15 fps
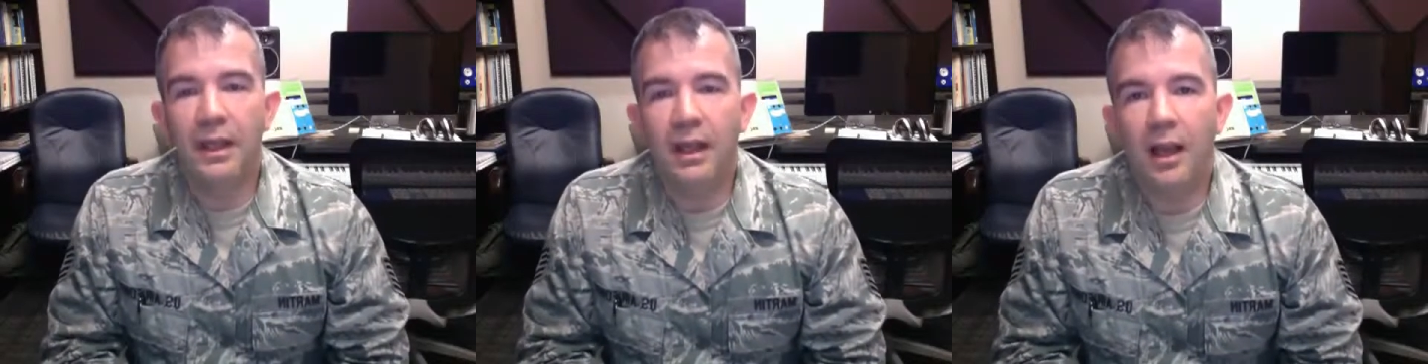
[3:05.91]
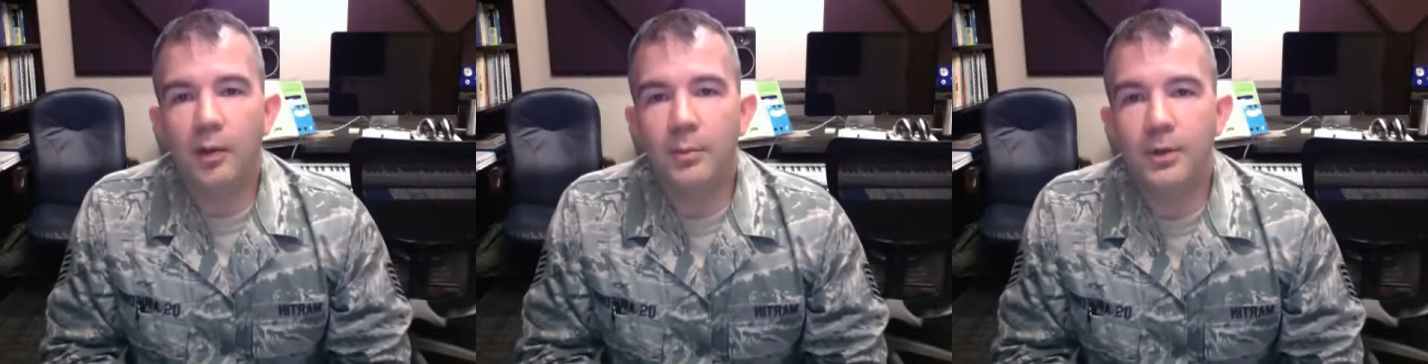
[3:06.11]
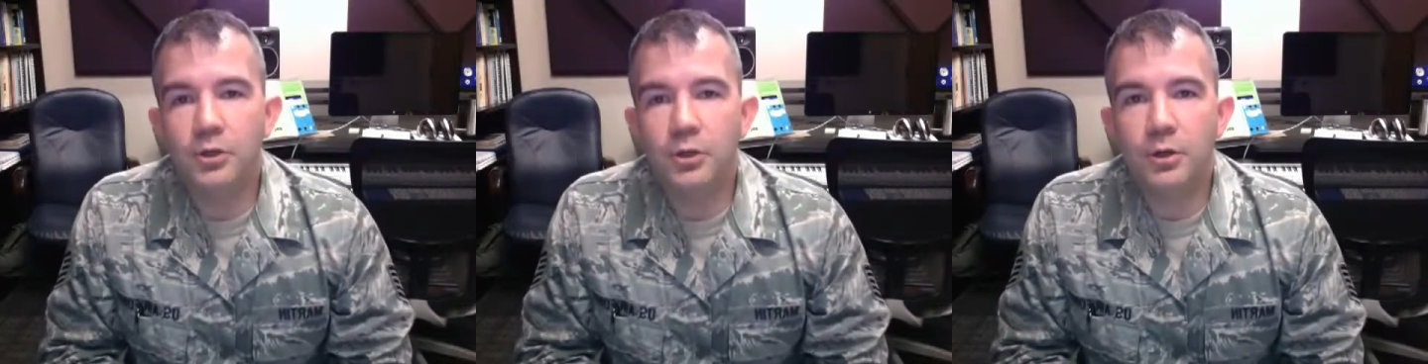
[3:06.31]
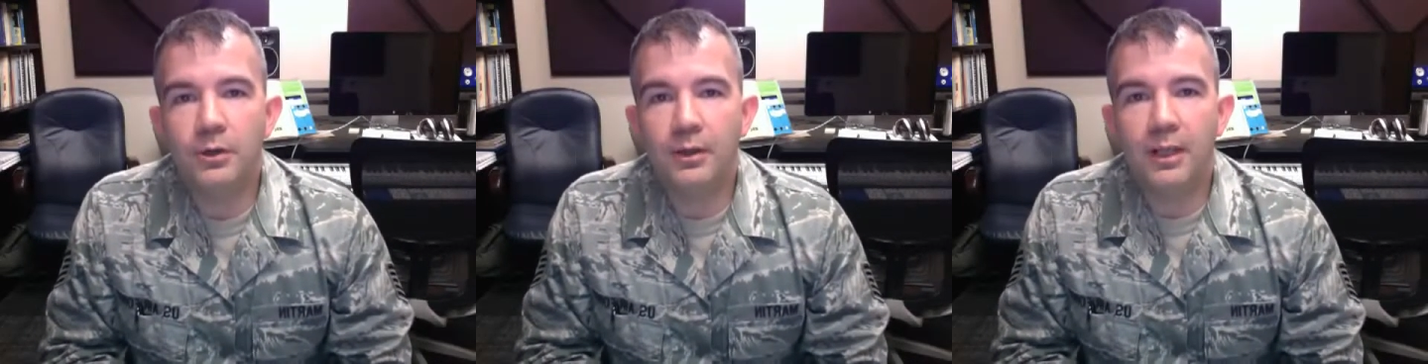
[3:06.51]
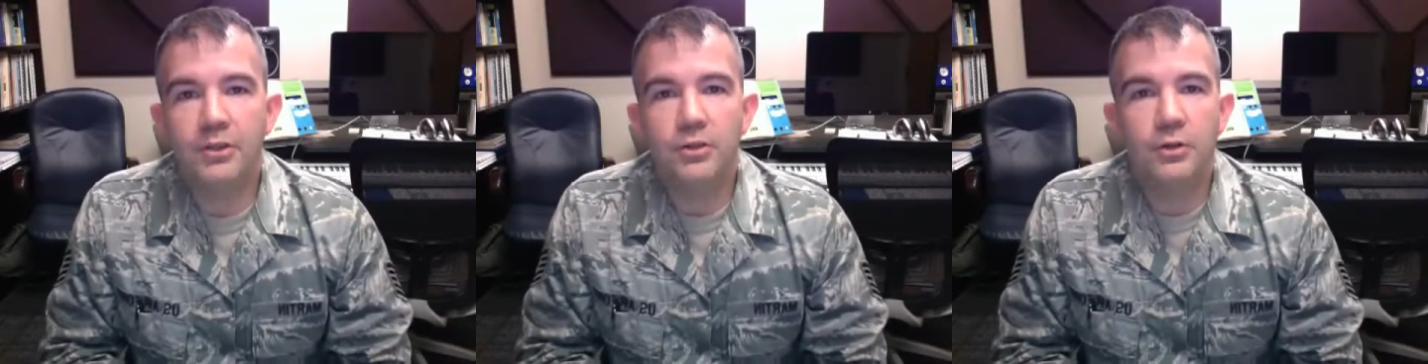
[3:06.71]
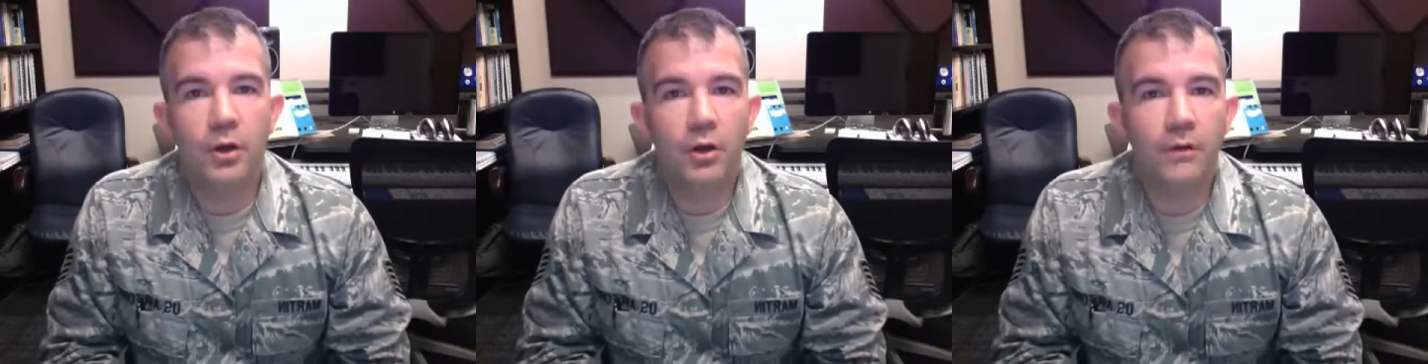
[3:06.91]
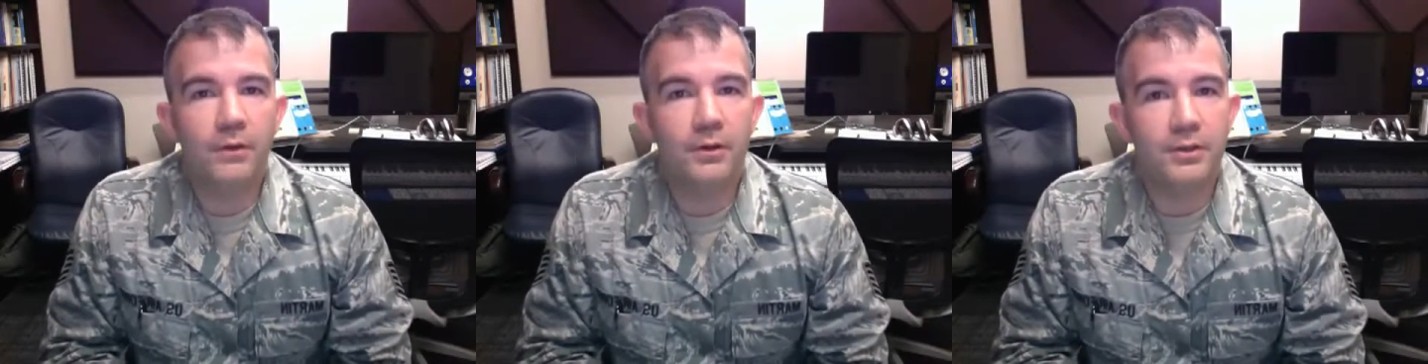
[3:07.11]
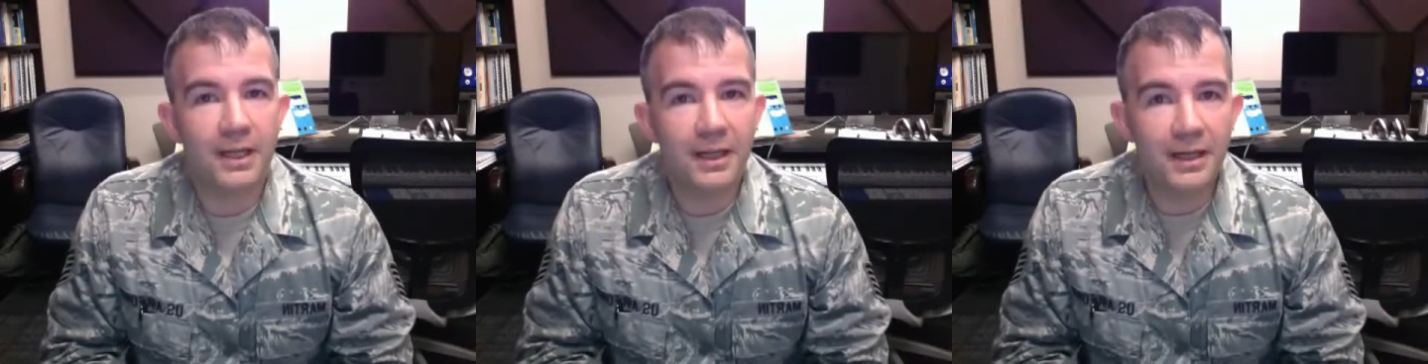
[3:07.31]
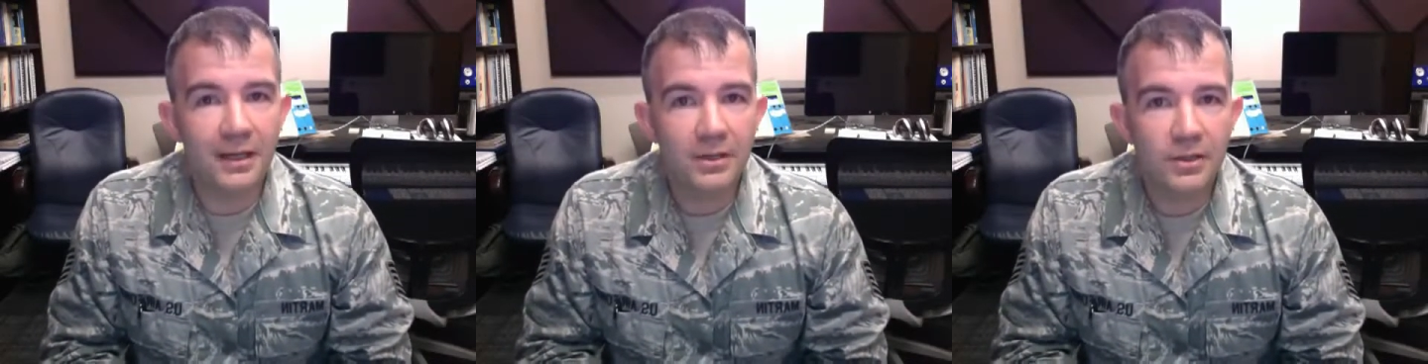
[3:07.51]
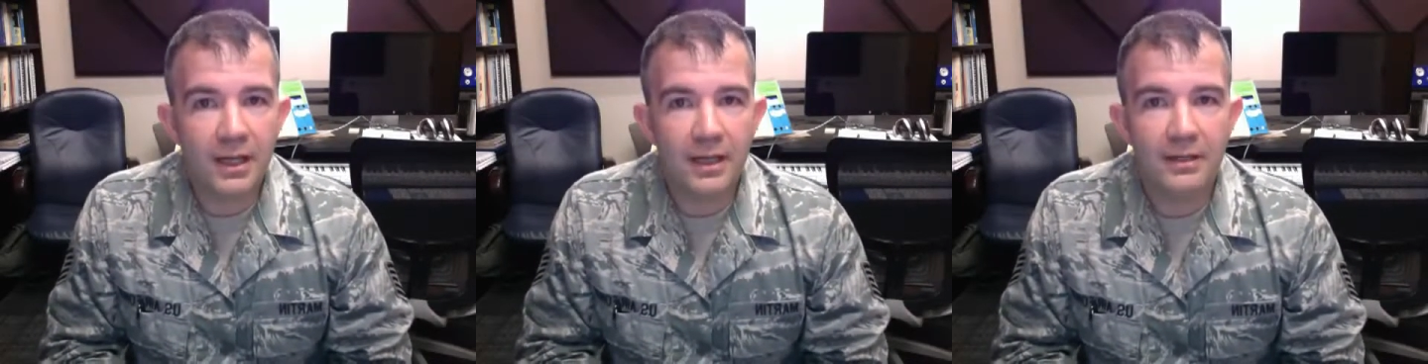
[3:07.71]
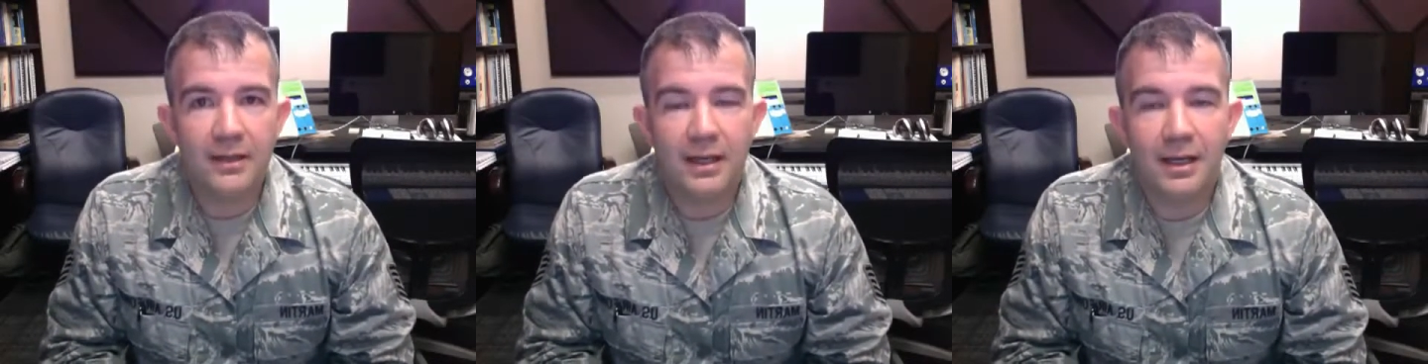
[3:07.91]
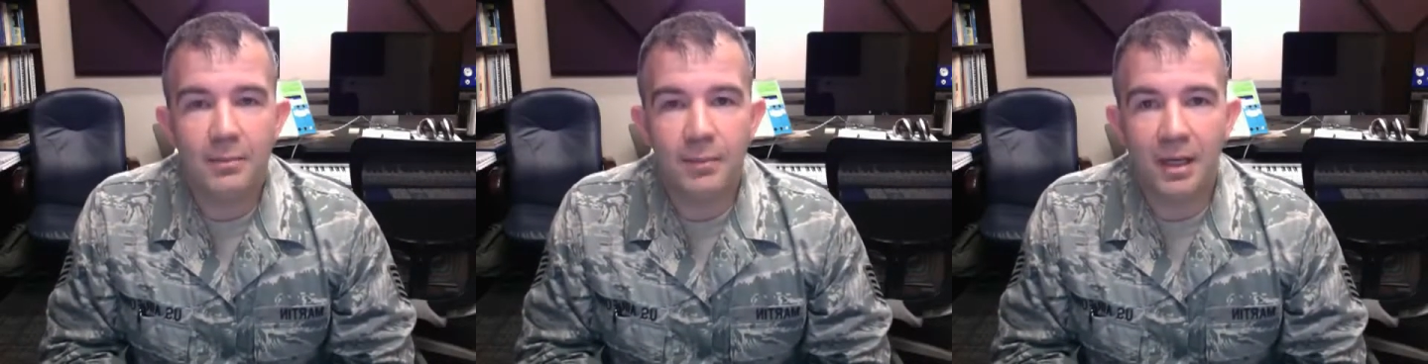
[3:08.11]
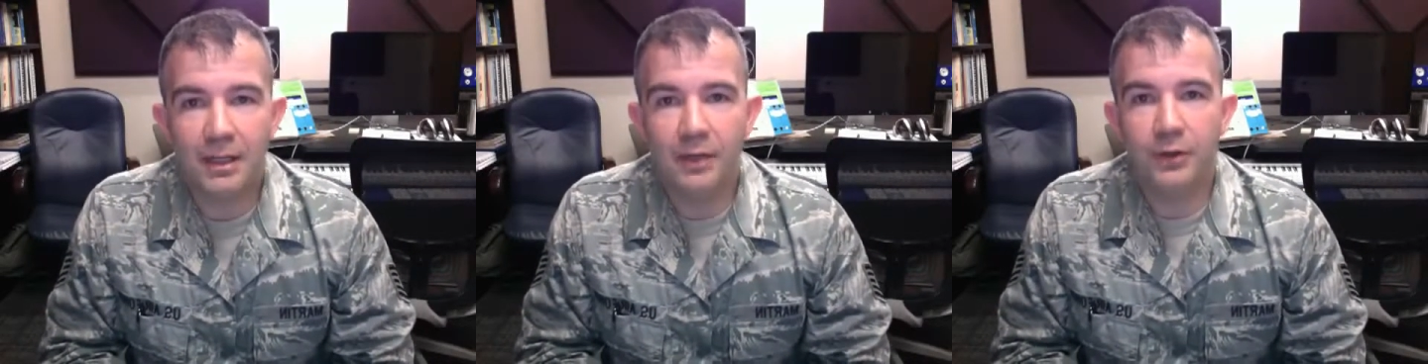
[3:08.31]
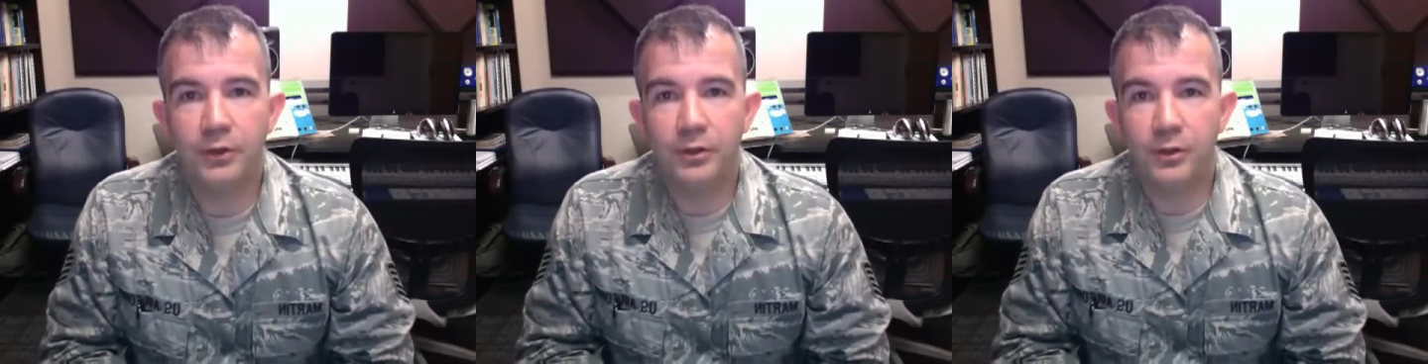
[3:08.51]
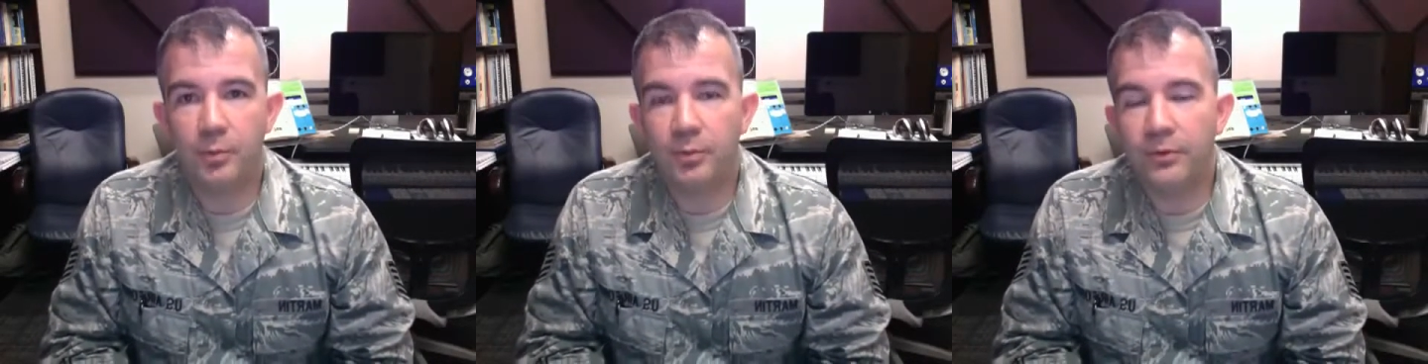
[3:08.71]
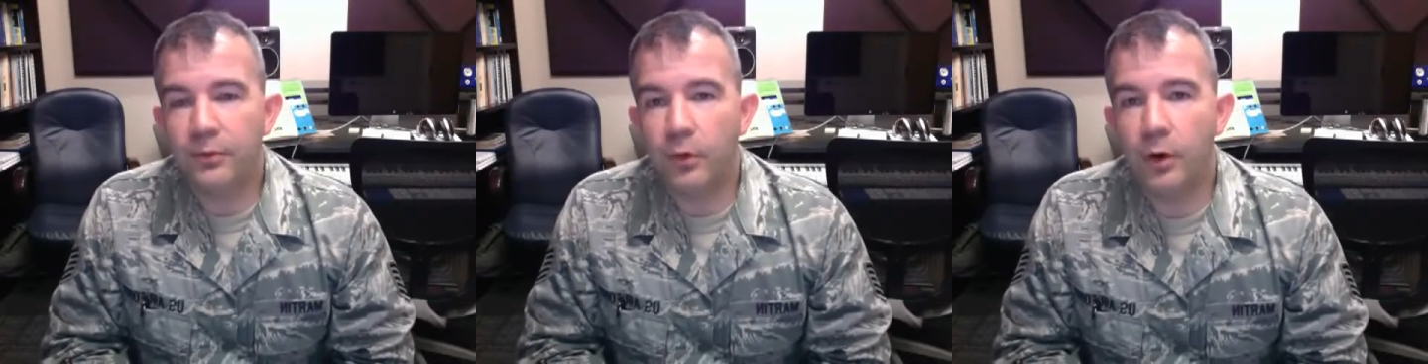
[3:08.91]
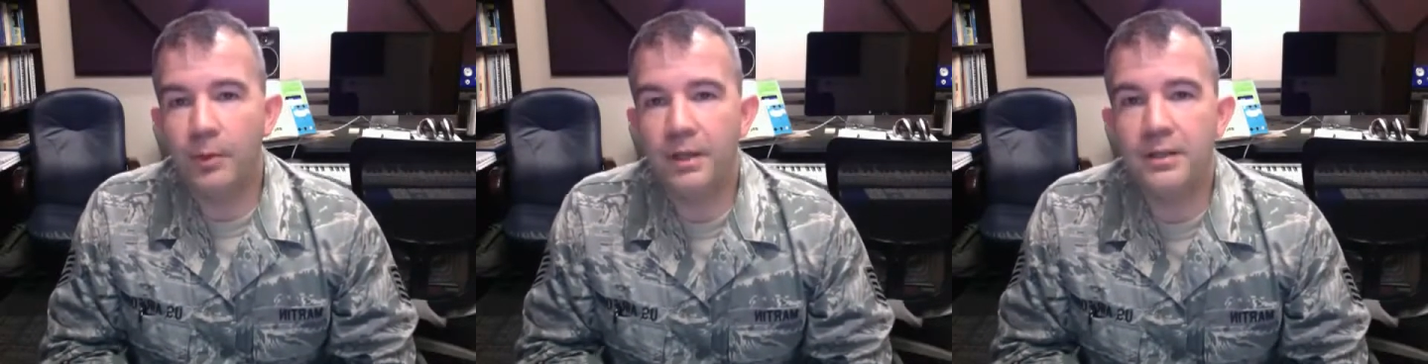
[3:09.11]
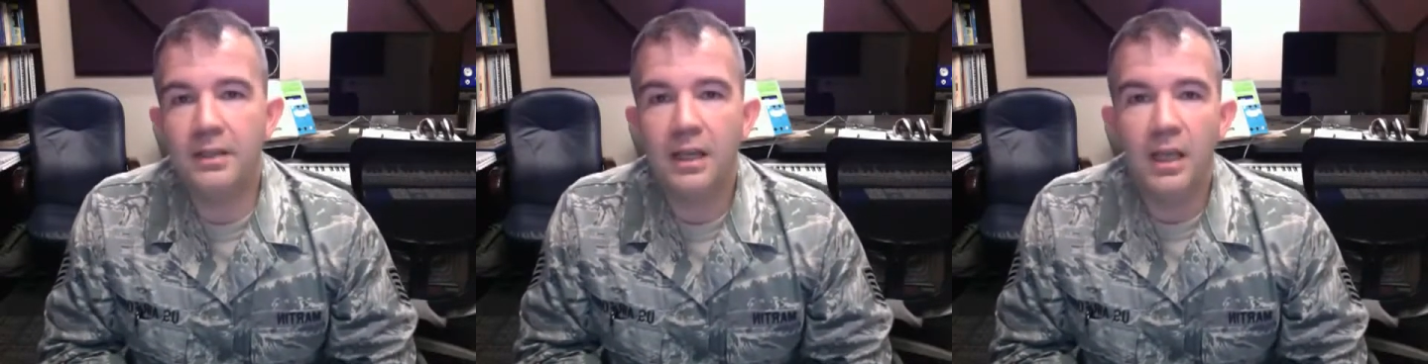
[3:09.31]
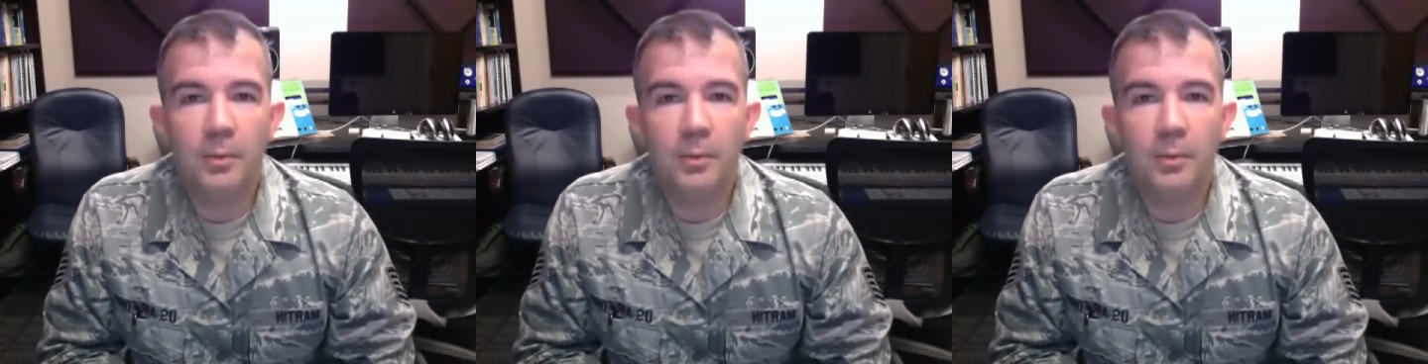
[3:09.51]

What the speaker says: I'll be sure to let you know if there's any chance I can make it to your performance,